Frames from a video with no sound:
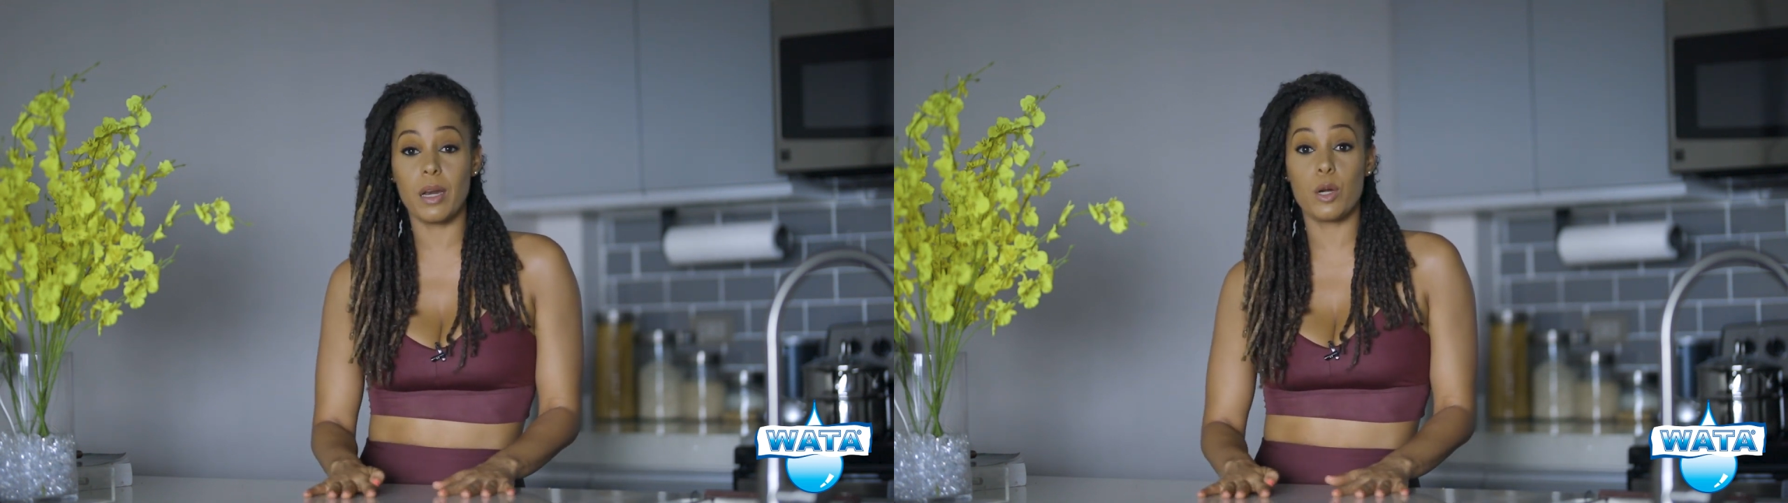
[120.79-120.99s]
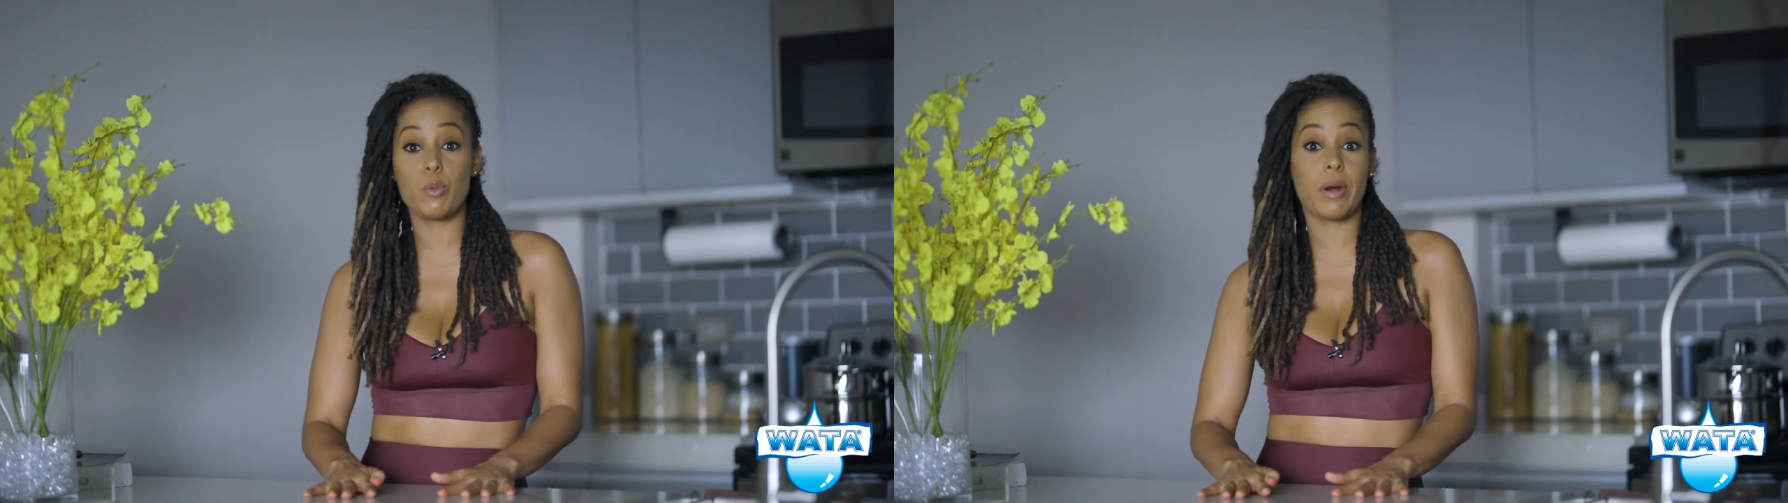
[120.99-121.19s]

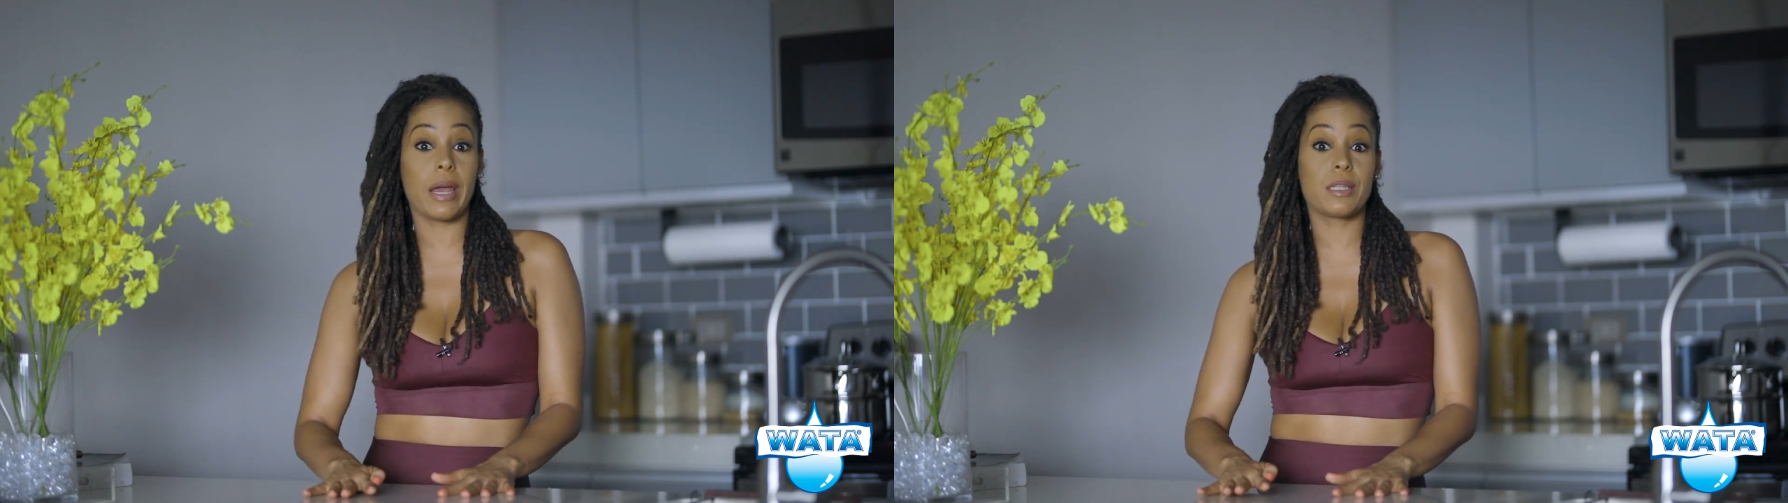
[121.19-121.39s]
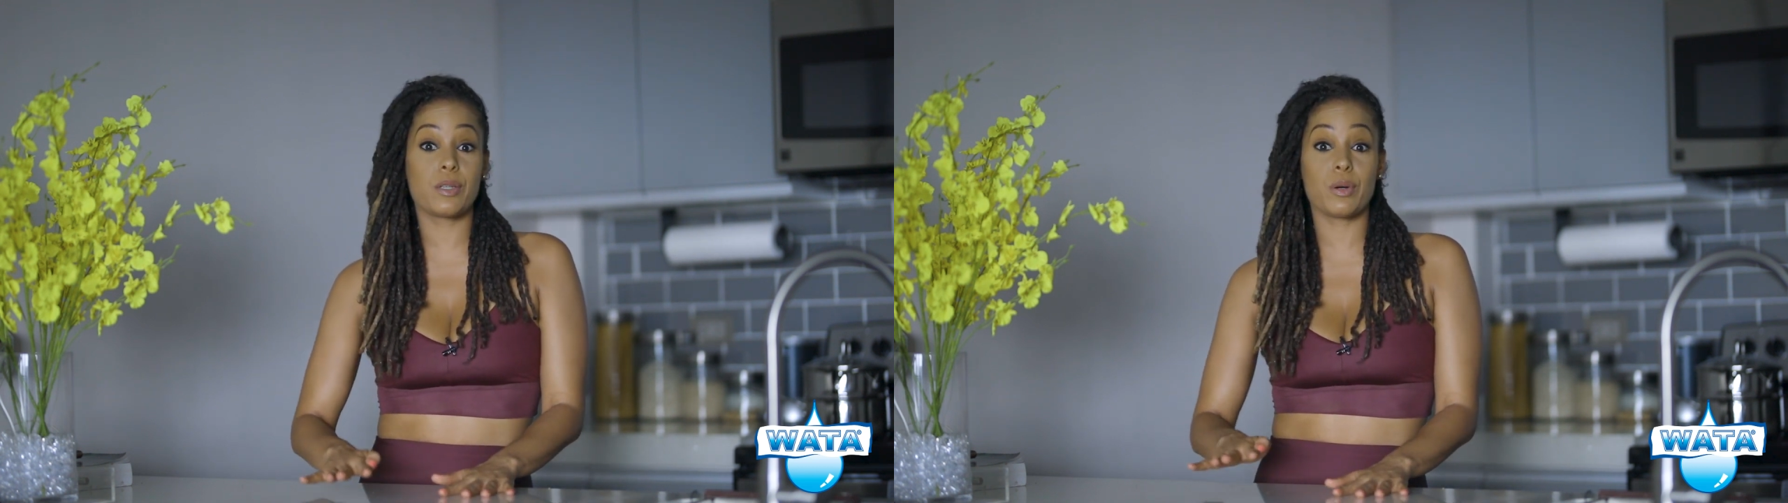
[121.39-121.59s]
it
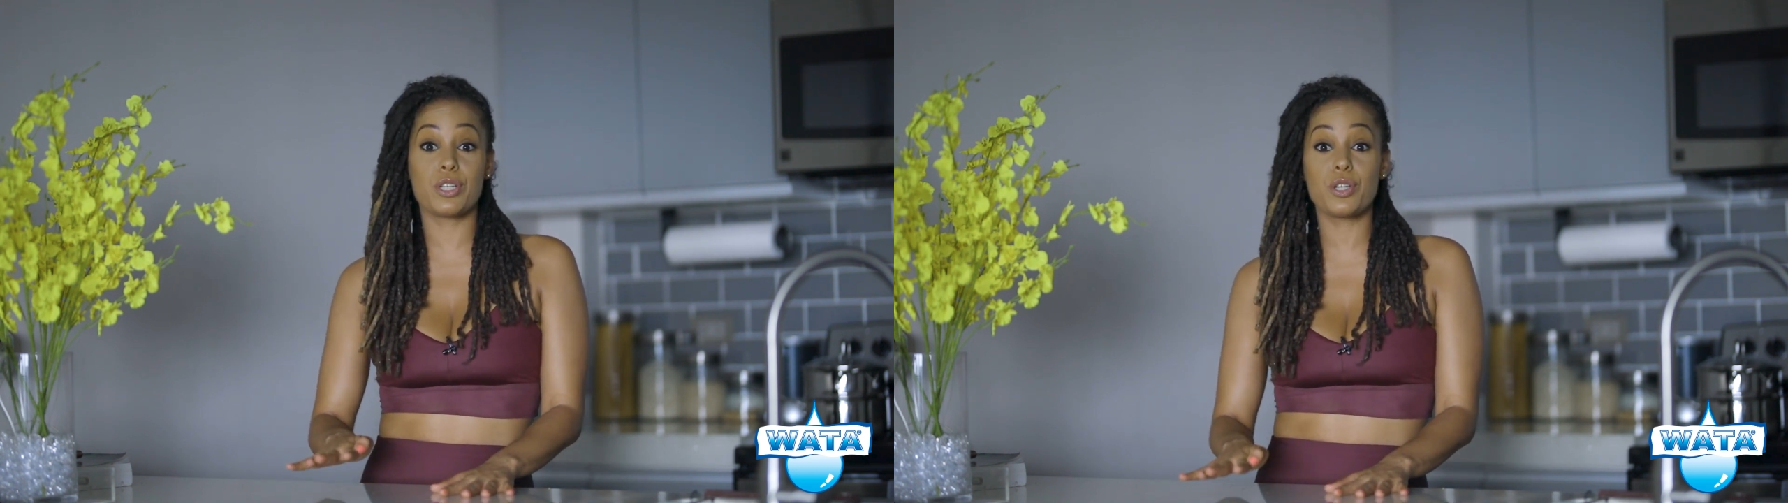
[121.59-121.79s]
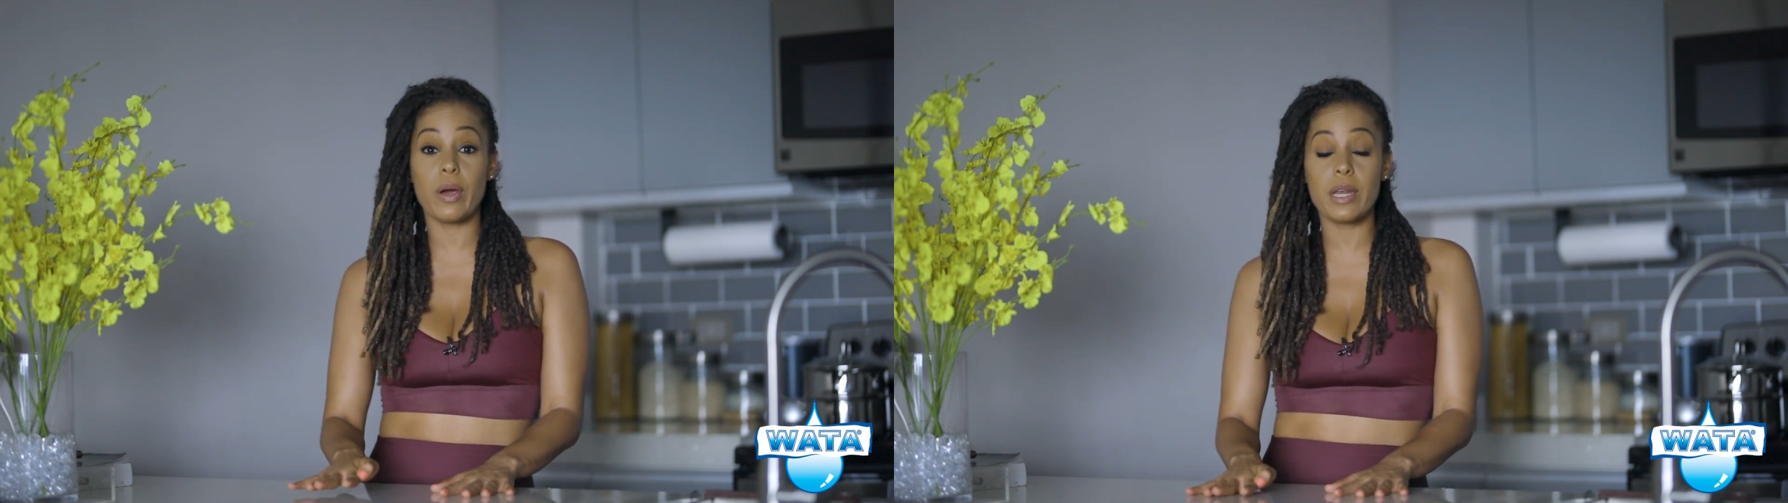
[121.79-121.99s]
lubricates our
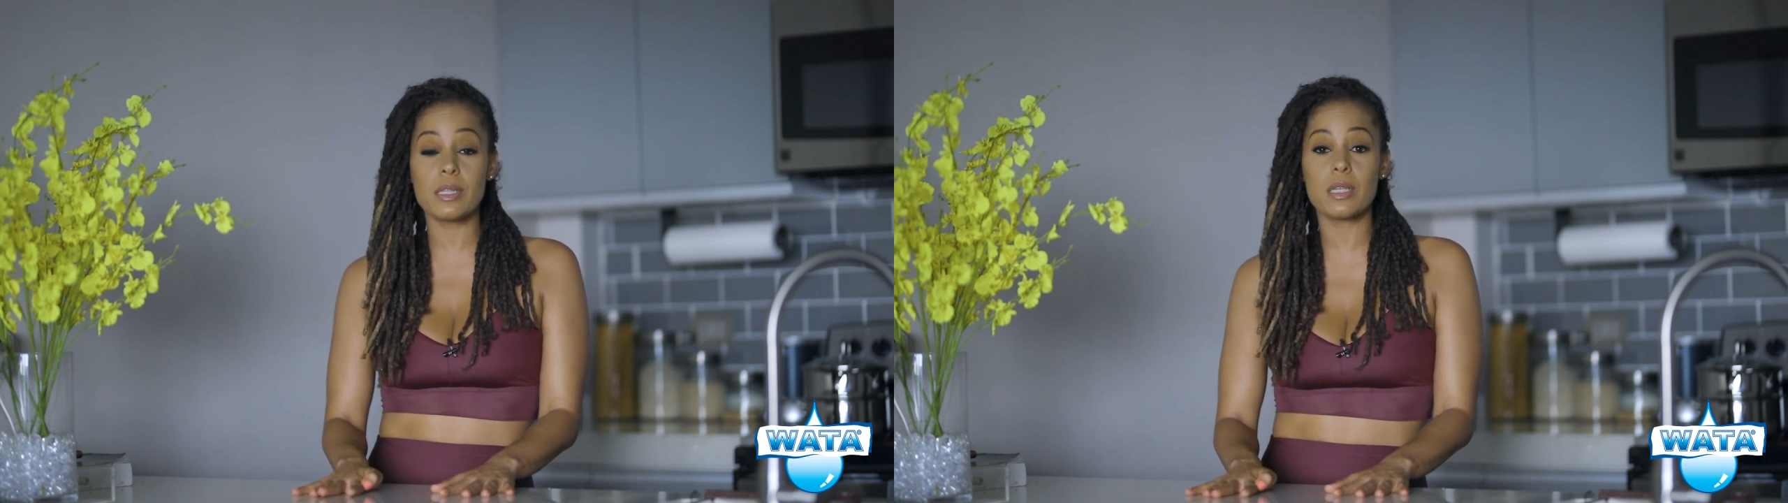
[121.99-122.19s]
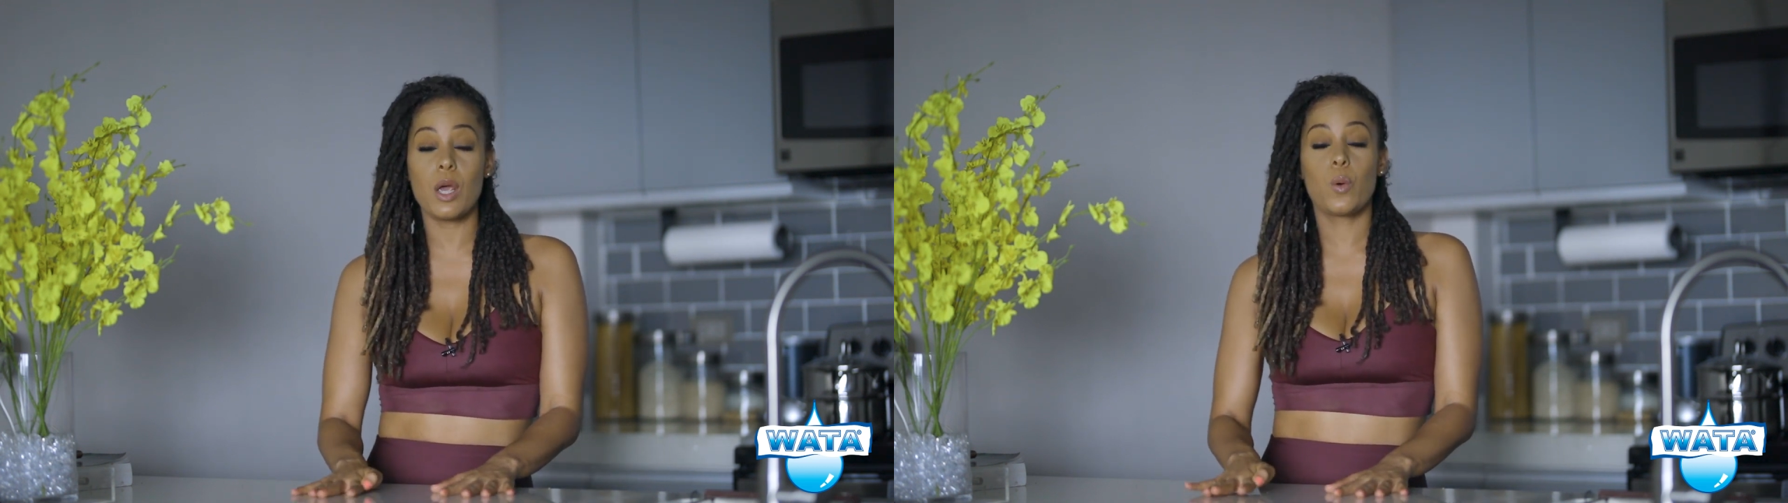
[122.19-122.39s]

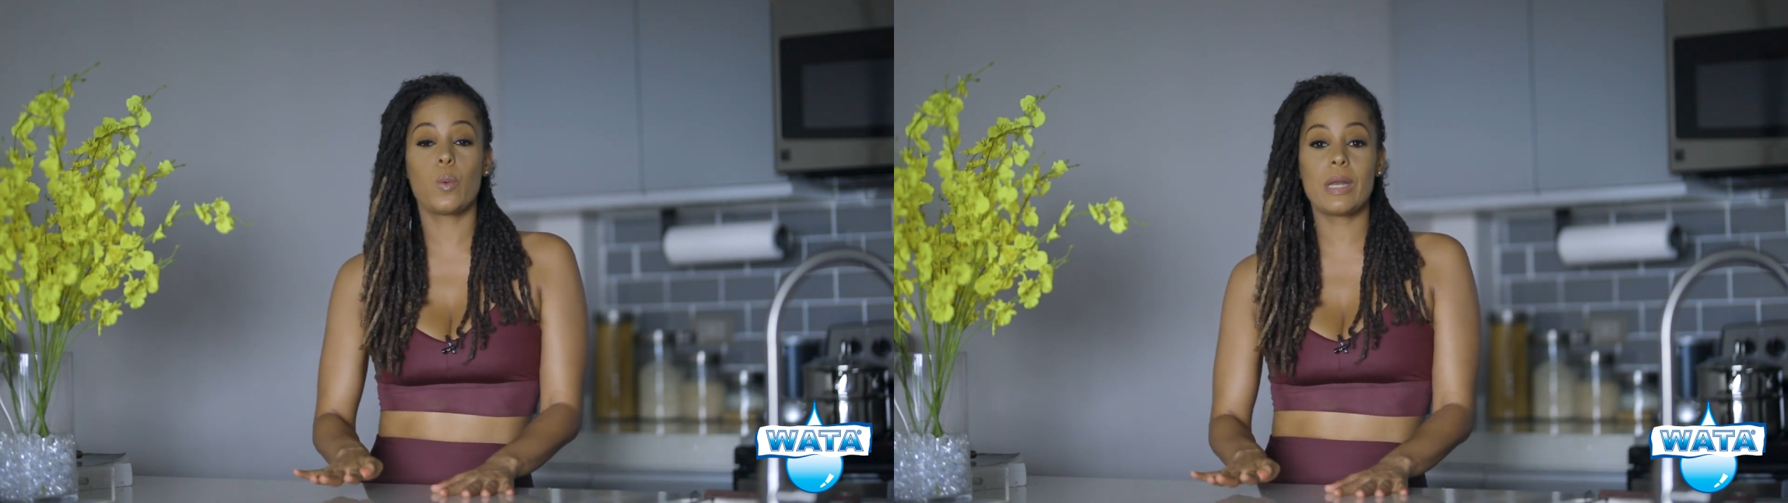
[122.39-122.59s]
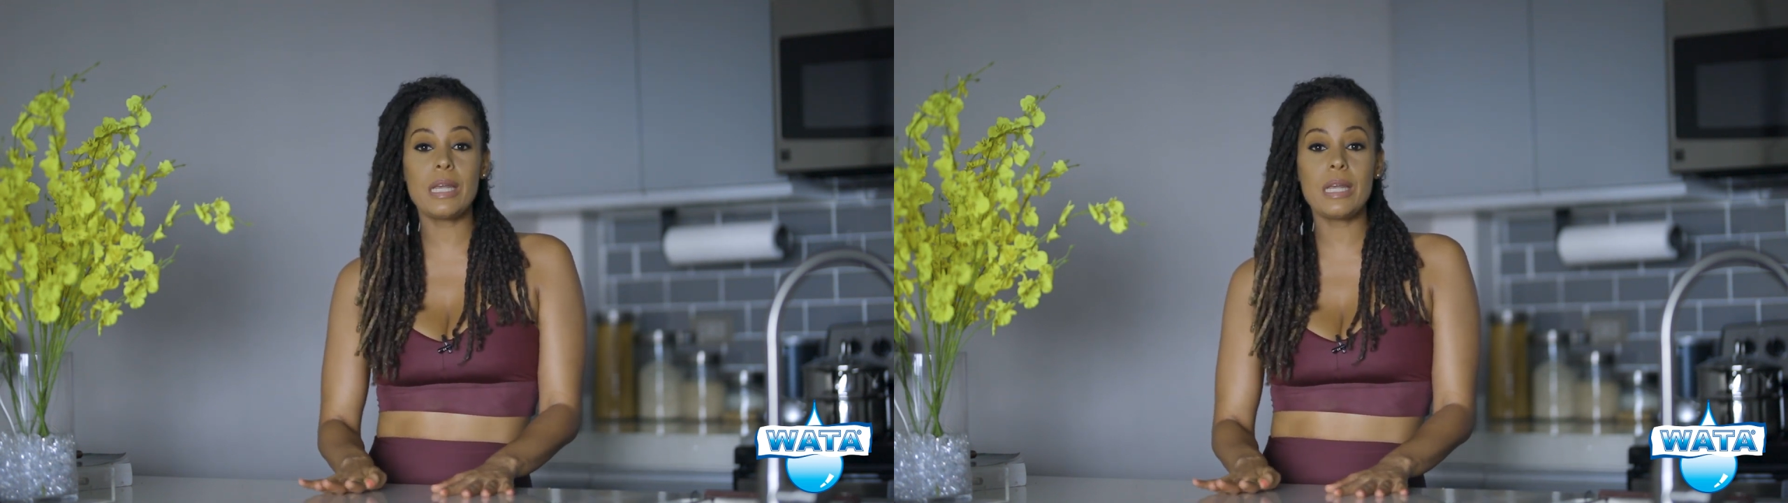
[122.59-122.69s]
joints. We